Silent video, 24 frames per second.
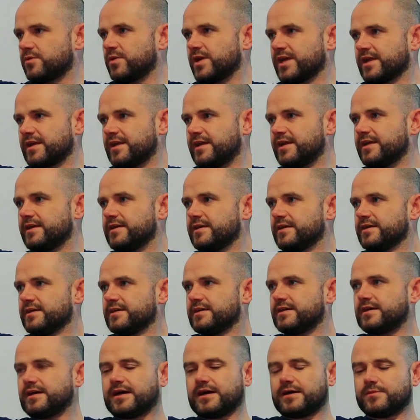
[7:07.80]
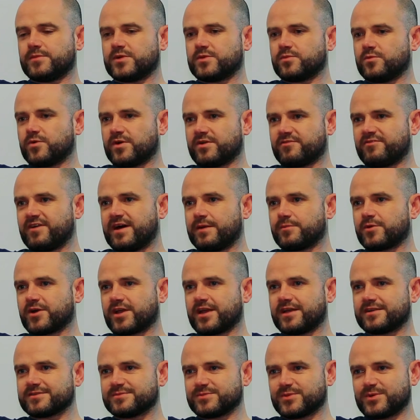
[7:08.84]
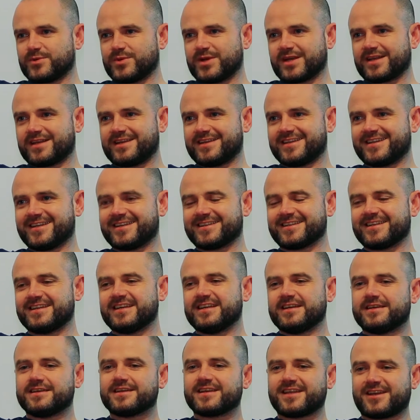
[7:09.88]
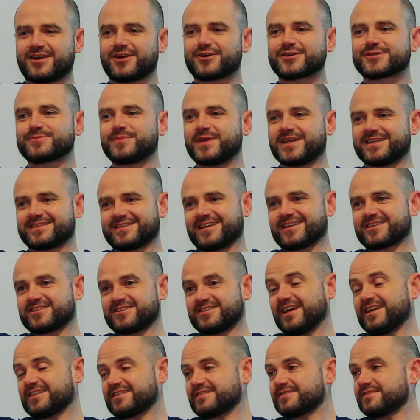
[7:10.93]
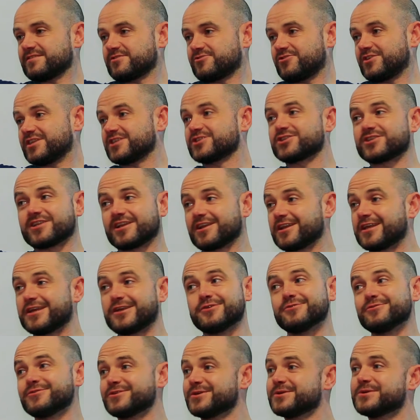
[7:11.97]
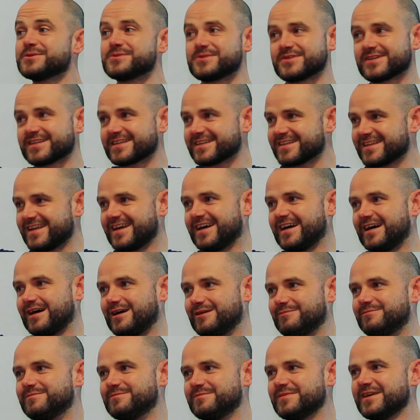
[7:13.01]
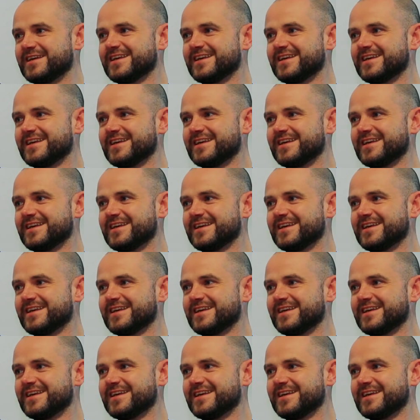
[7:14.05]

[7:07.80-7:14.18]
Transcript: quickly um, and want to fabricate something quickly. And that in our space actually that traditionally you don't. Um,